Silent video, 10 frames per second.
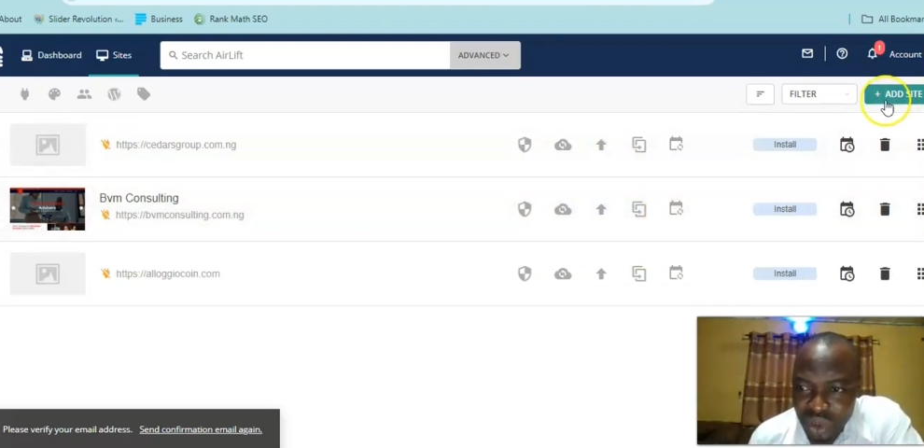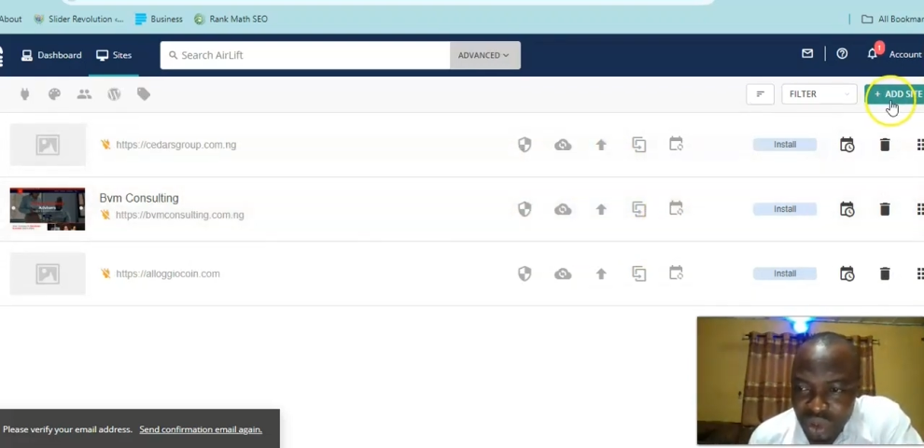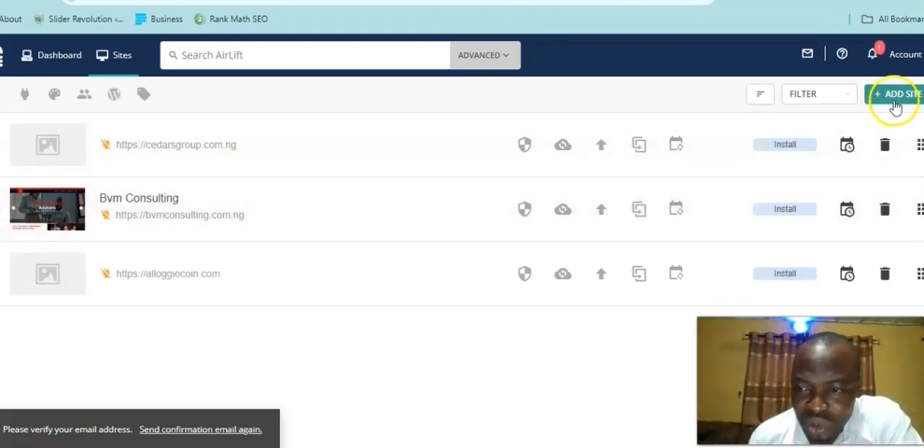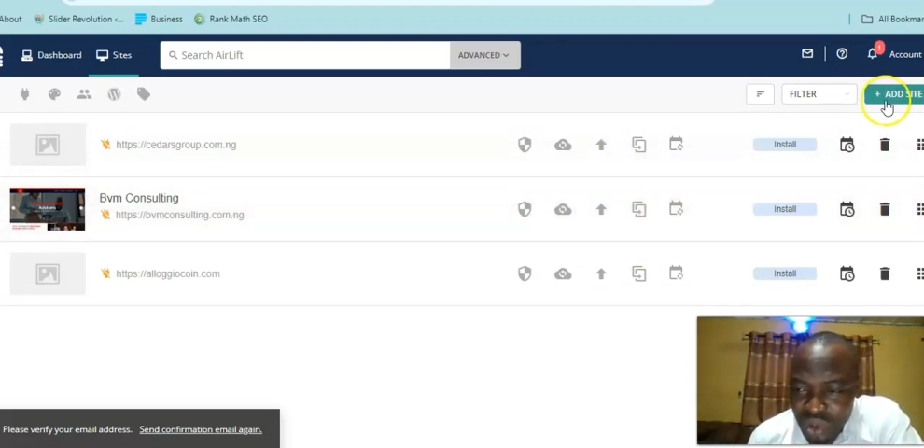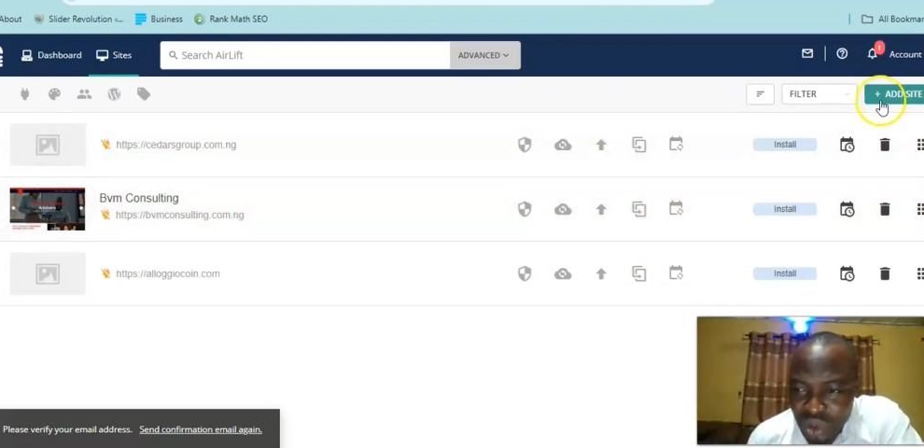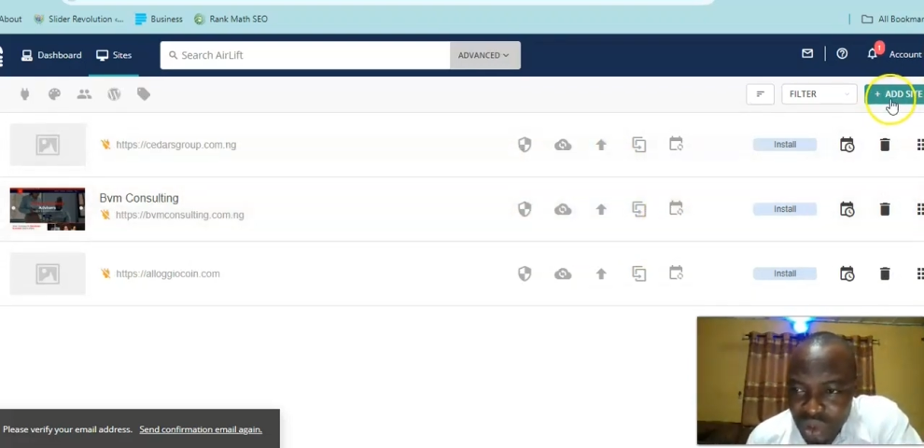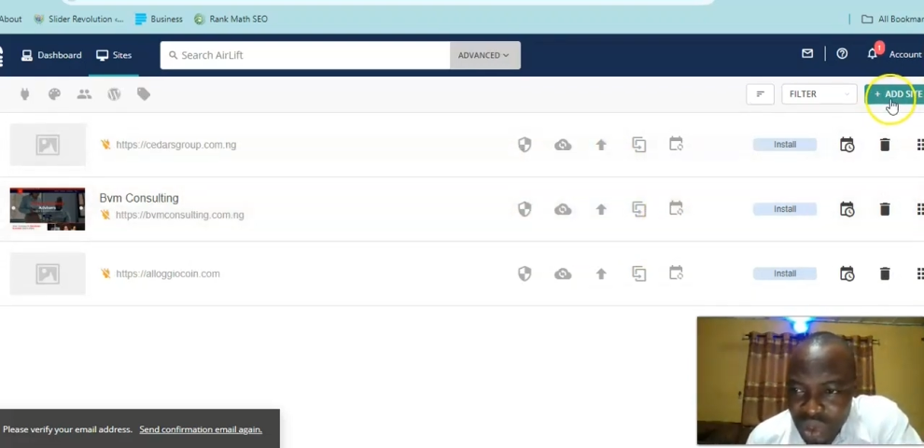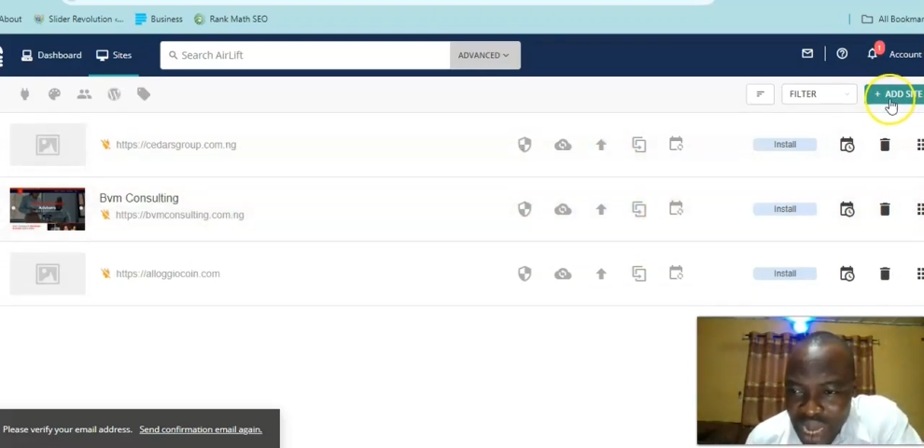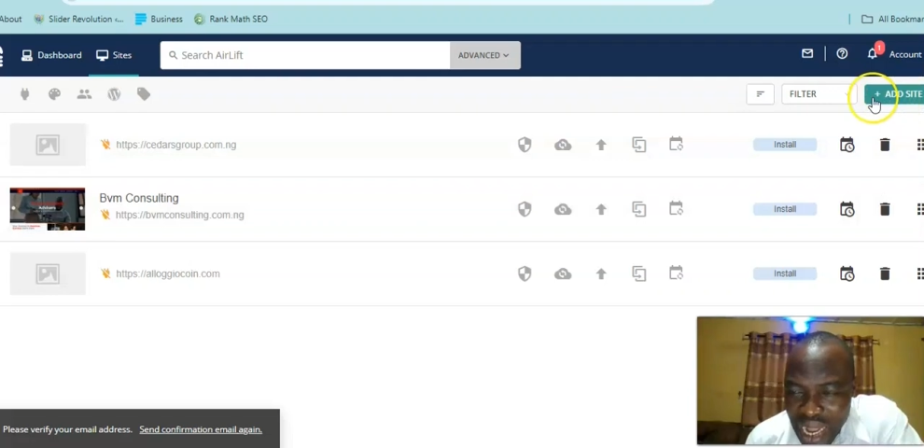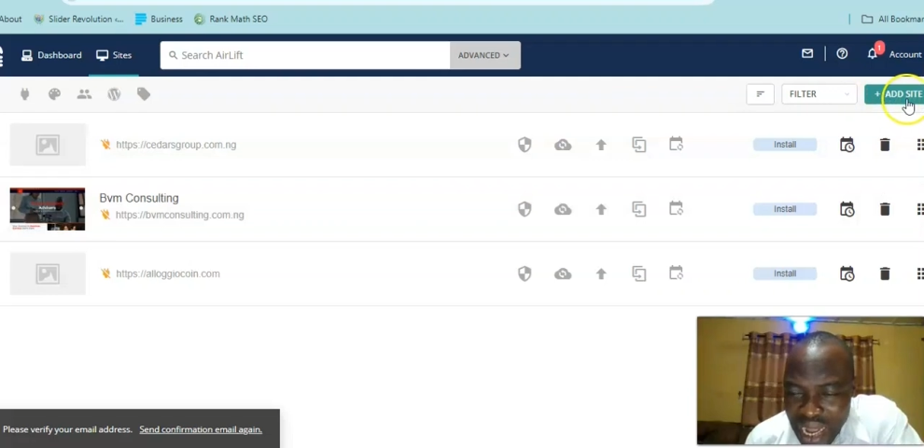go to
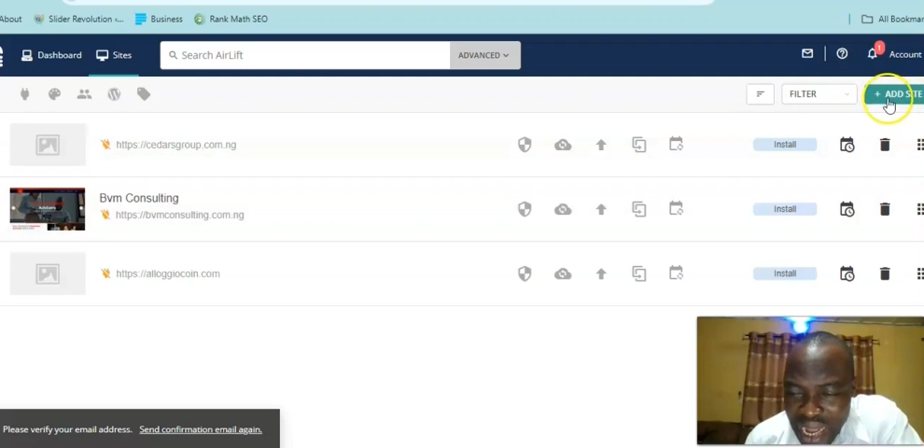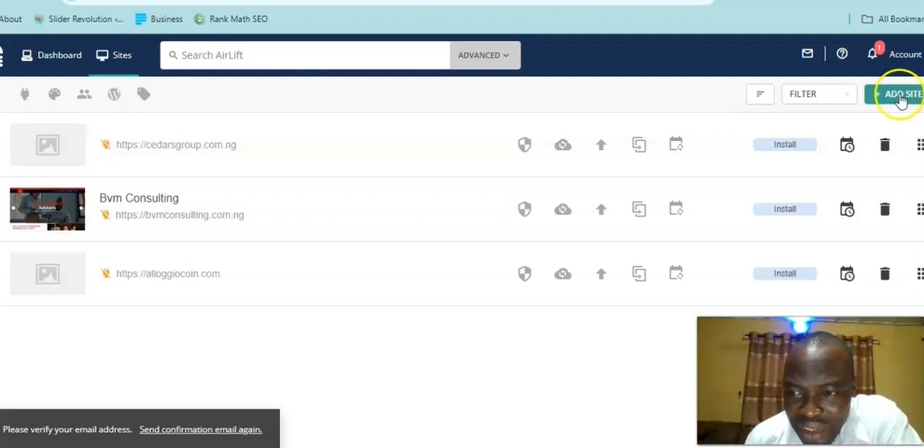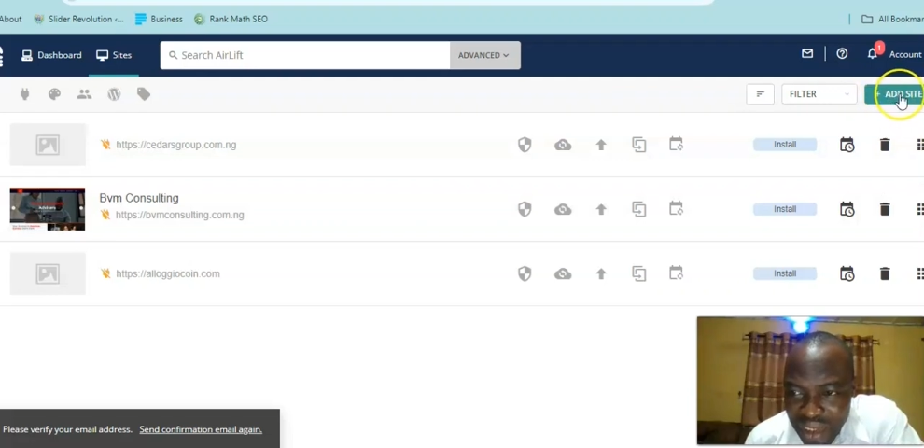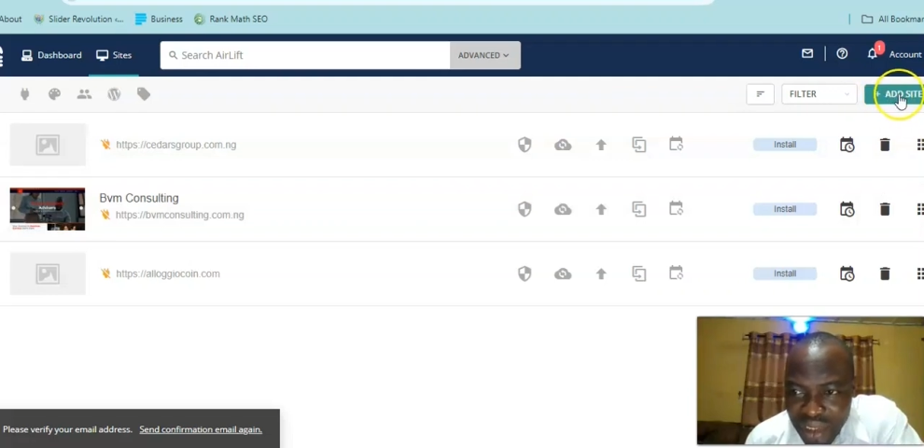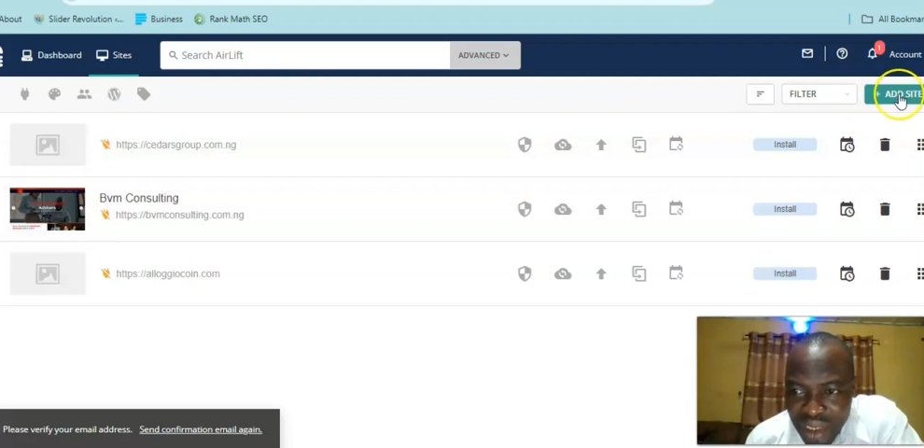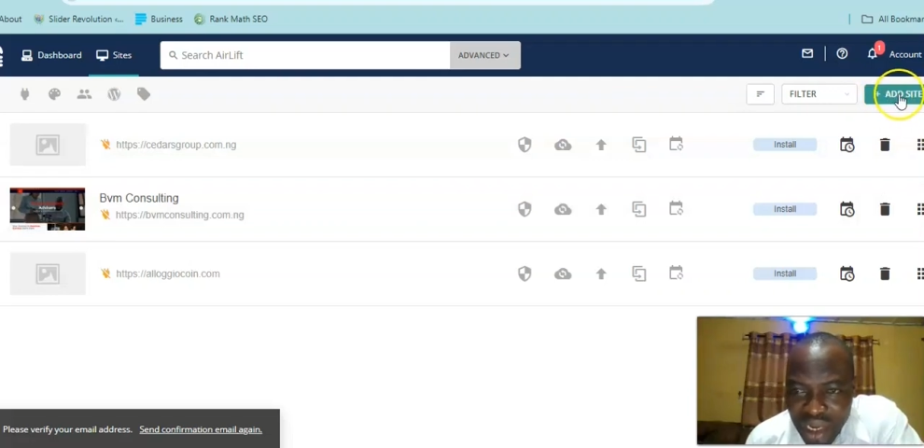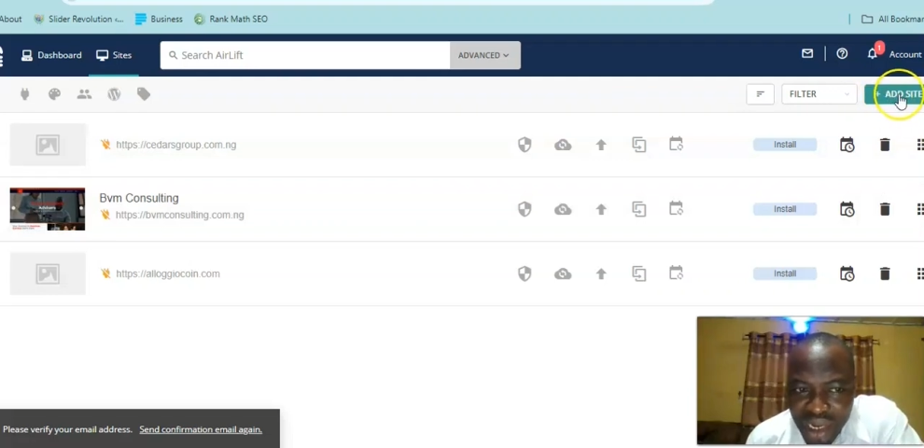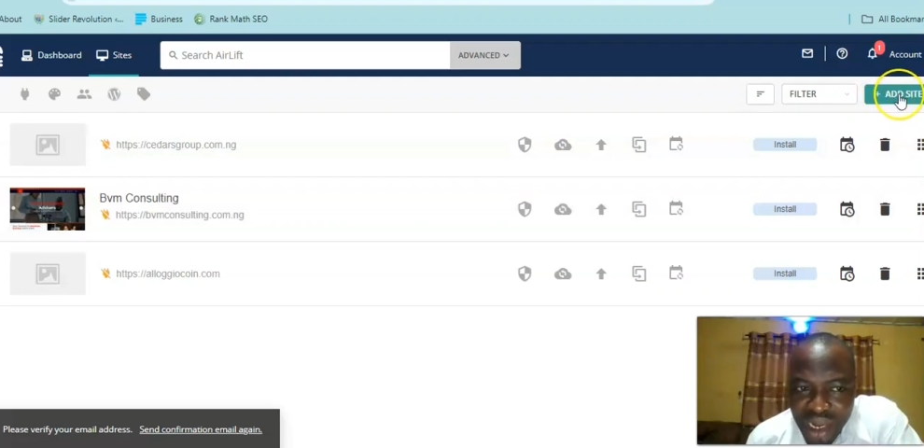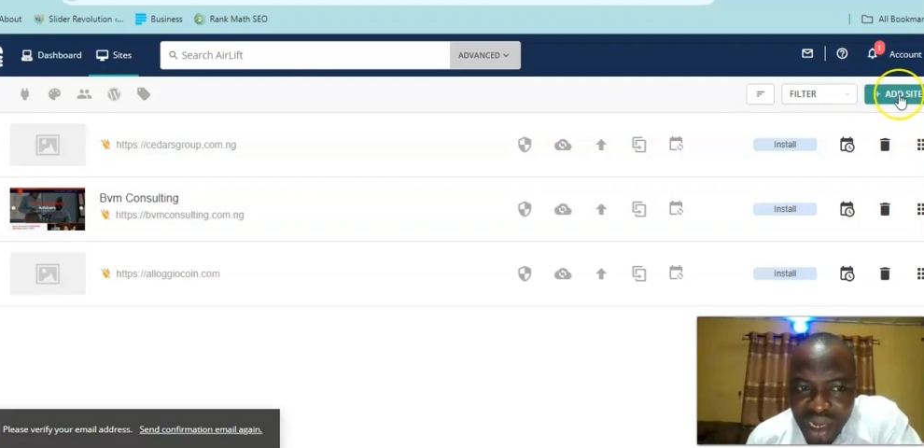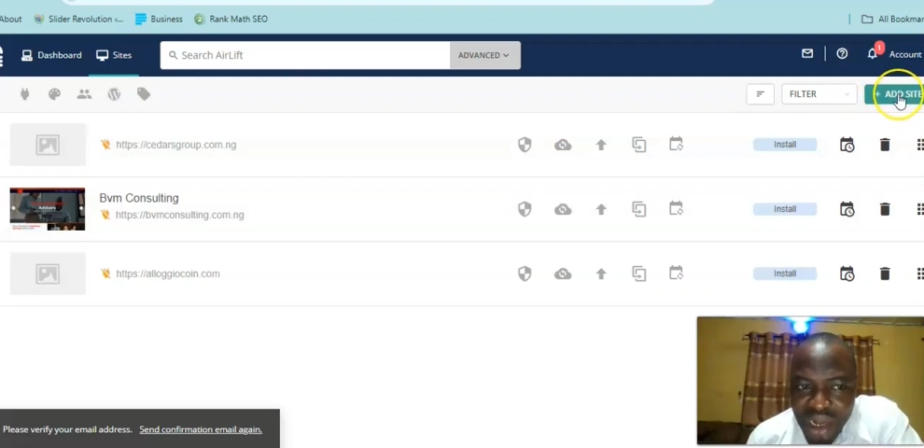add an
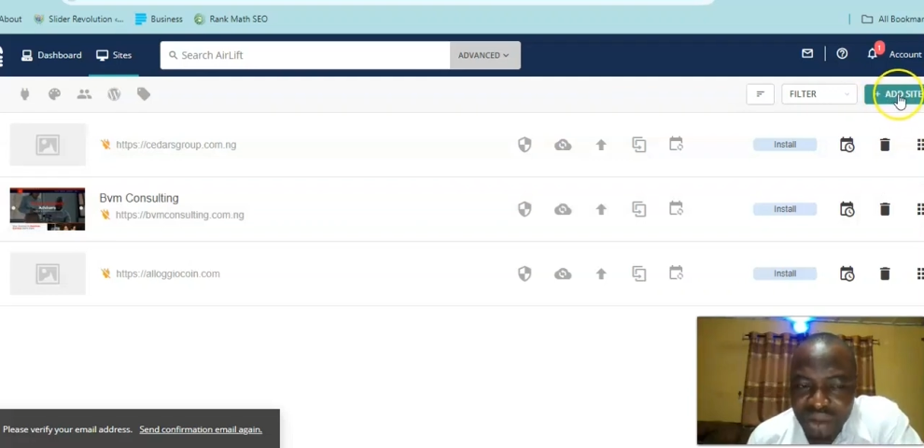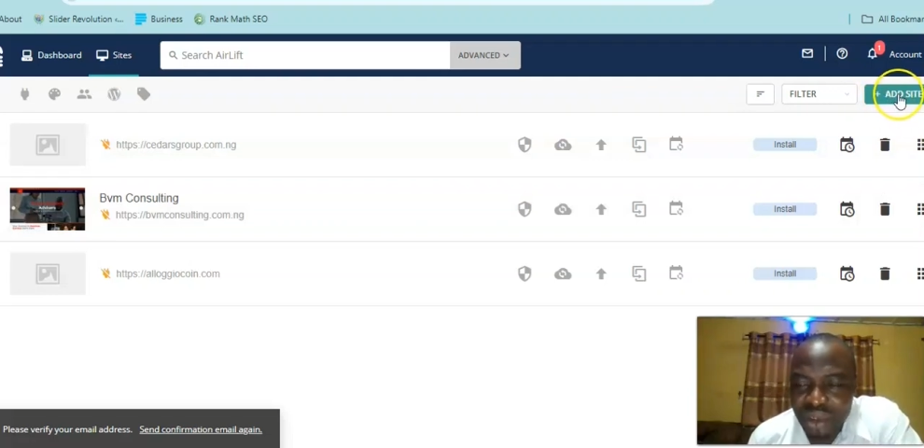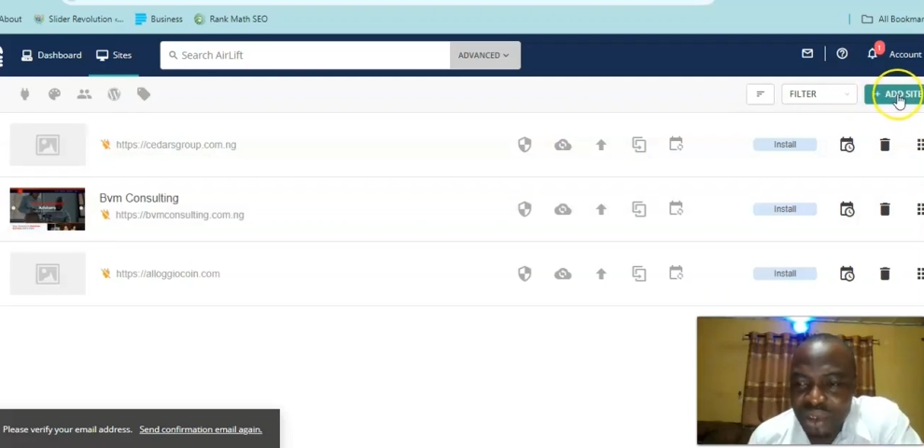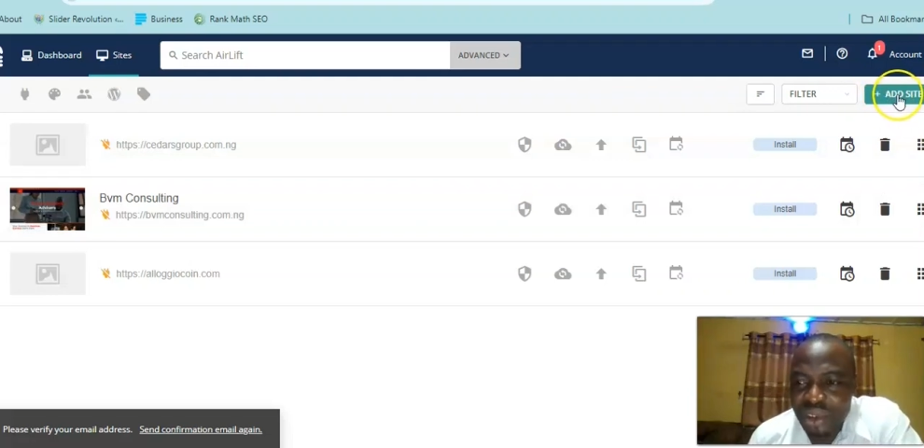account.